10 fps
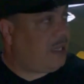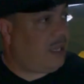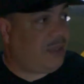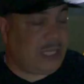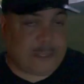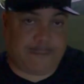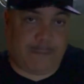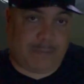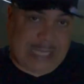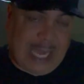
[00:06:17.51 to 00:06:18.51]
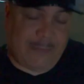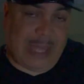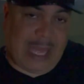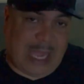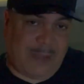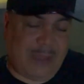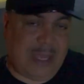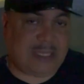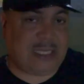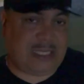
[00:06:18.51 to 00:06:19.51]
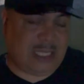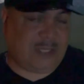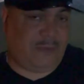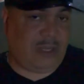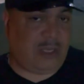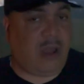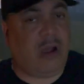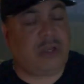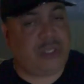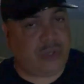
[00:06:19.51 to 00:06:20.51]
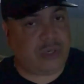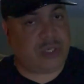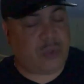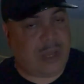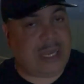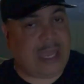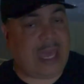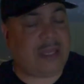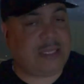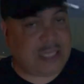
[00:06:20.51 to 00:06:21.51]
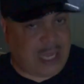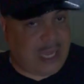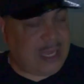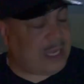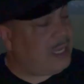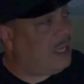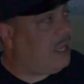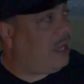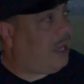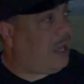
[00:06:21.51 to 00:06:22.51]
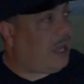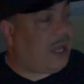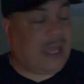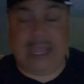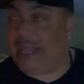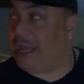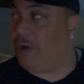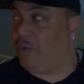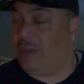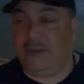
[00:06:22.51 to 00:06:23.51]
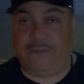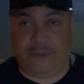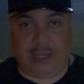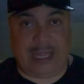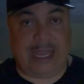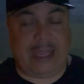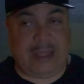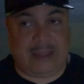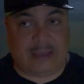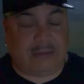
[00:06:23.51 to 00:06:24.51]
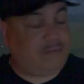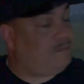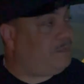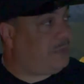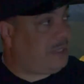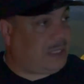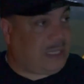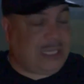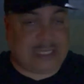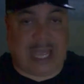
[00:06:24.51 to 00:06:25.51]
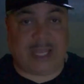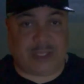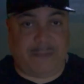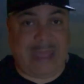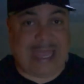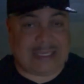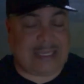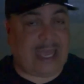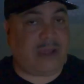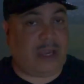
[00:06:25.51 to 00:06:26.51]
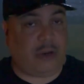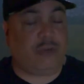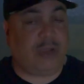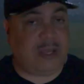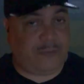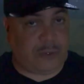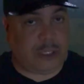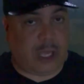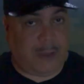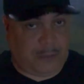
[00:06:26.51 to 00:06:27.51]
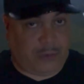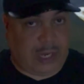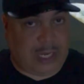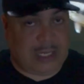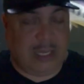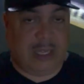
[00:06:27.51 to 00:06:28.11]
Now this tank behind me is a 6-foot long, 220-gallon tank, and I really feel like these guys are maxed out and are ready for an upgrade.